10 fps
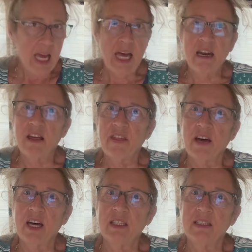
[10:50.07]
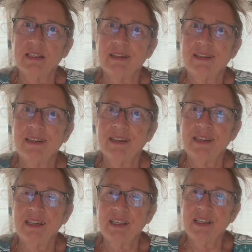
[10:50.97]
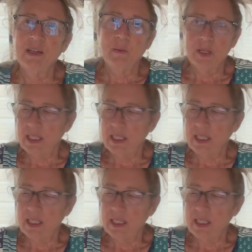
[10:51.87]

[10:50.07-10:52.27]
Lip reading: And I thought, well,